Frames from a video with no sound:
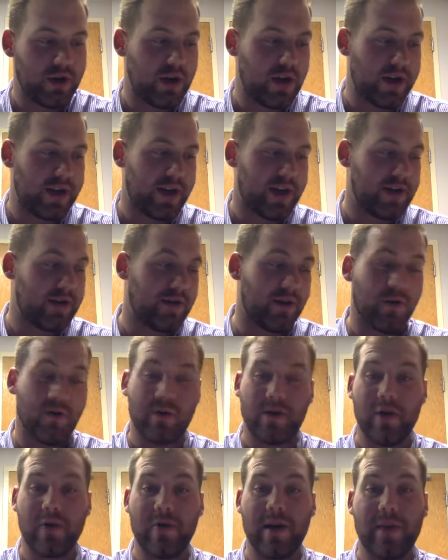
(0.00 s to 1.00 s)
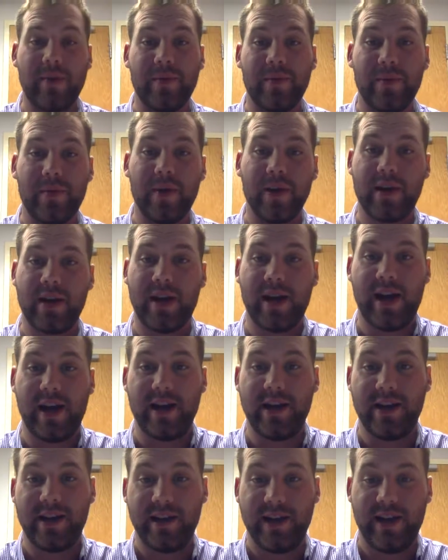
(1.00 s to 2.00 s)
again, go grab the book
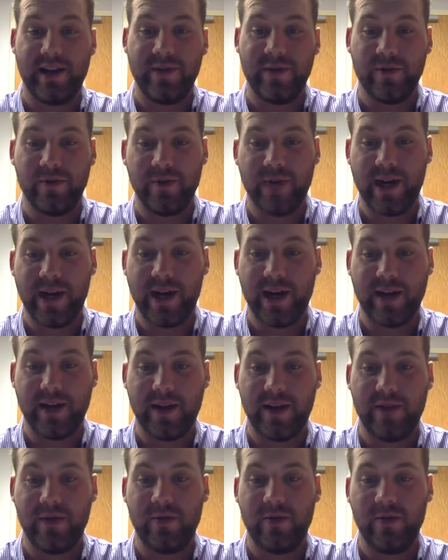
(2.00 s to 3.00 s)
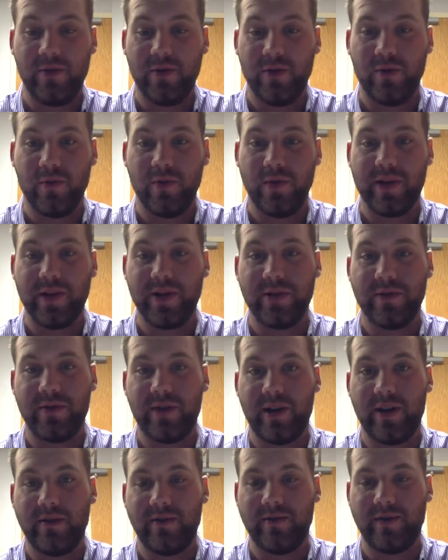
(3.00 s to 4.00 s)
and give it a read. I think you'll really enjoy
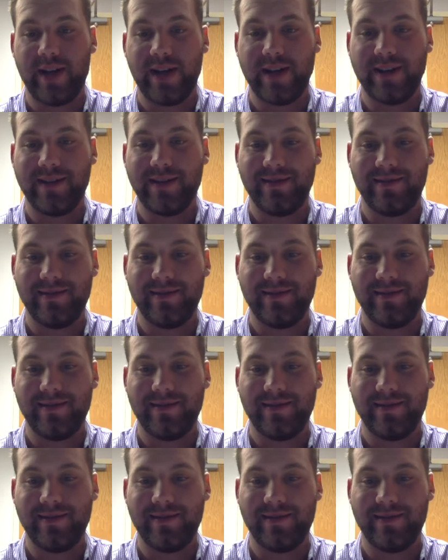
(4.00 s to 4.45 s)
it. Thanks.